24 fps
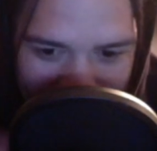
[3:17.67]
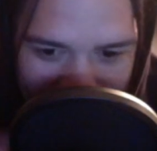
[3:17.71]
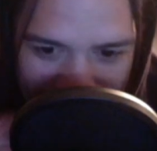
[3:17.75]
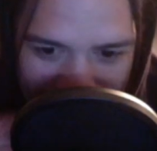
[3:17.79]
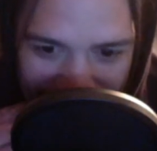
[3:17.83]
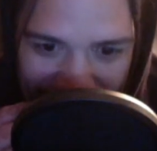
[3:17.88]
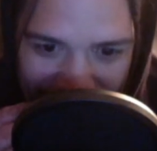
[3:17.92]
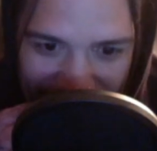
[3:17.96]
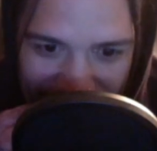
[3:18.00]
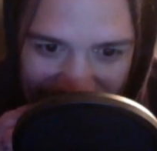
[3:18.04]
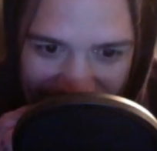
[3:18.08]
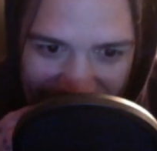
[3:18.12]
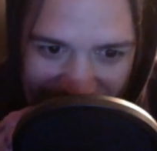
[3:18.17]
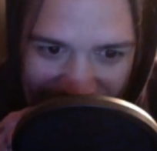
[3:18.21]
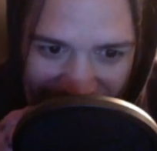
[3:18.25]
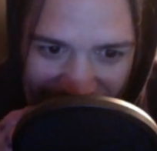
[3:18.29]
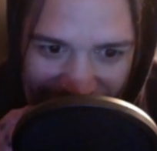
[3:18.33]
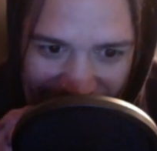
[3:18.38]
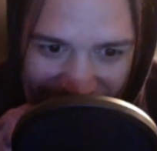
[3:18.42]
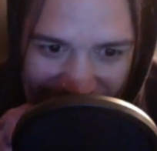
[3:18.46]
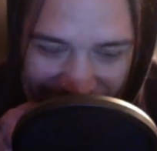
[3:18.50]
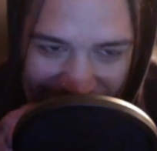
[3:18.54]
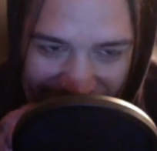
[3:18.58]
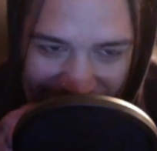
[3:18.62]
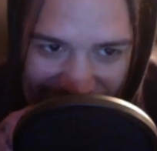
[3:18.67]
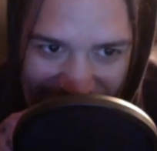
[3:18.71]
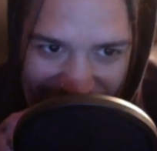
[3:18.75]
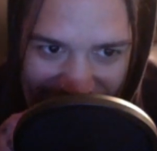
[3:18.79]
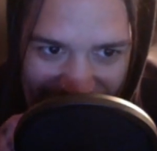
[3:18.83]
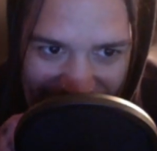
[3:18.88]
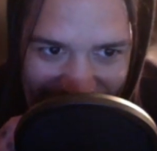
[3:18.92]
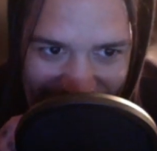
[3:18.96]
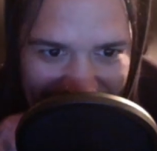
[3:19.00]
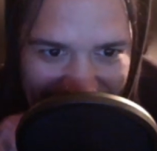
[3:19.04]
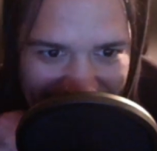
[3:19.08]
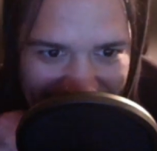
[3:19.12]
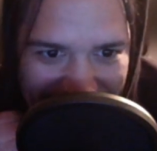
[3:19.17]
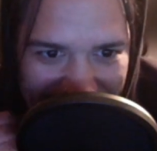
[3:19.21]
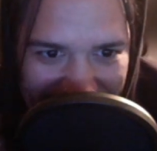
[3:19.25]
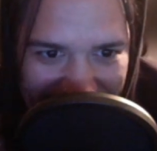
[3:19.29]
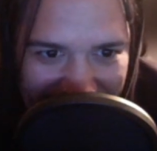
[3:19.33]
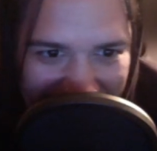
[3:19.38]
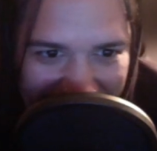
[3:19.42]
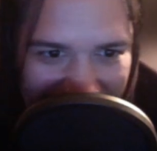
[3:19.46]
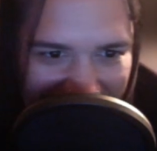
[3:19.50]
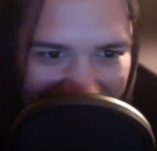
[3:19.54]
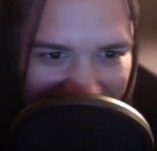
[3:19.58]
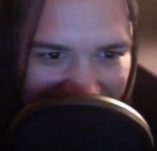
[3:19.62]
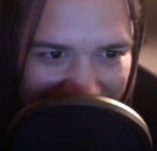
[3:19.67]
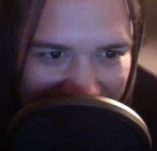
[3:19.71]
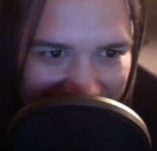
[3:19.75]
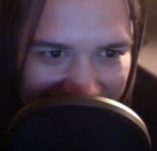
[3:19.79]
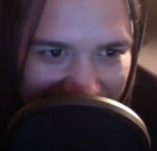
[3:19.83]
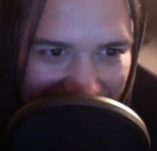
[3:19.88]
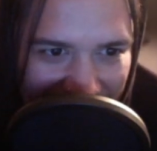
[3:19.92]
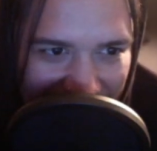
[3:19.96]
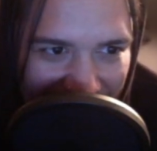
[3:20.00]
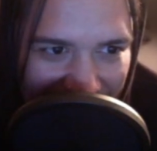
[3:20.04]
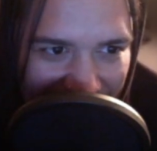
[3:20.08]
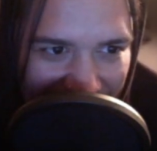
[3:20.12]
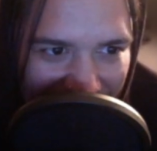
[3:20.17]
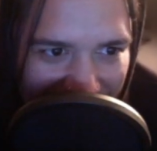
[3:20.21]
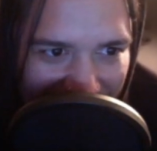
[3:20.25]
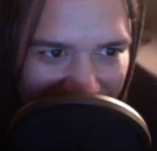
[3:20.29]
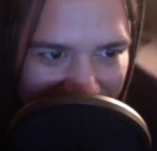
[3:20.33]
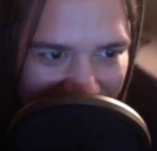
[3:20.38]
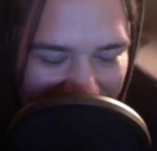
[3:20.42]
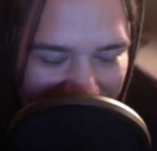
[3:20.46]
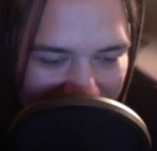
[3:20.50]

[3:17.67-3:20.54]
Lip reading: This person isn't speaking.